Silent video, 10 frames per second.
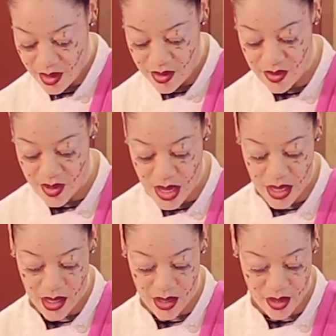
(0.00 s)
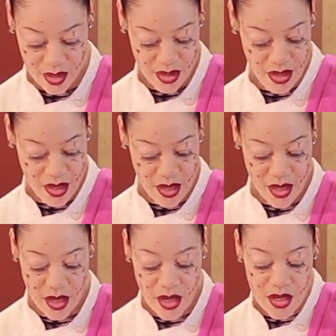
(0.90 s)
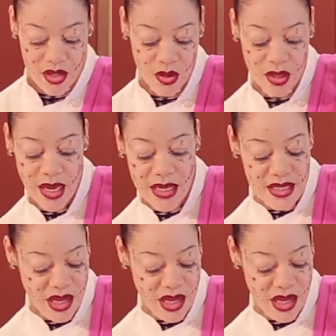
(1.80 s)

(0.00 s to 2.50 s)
All right. So the next